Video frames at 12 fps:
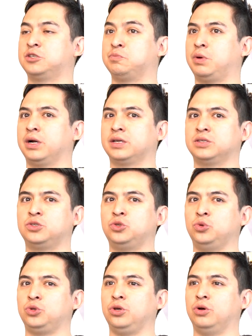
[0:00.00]
Spark
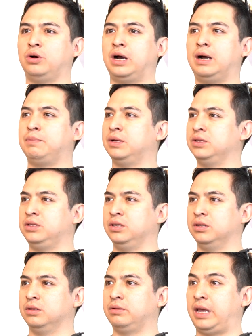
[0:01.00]
Studio, up
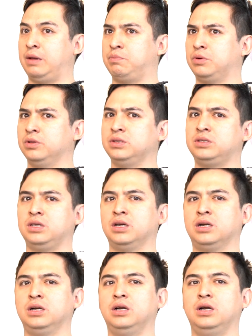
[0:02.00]
until April this
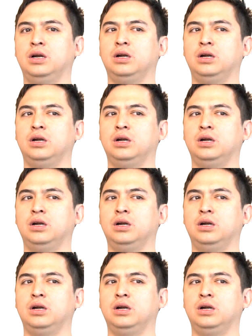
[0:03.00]
year.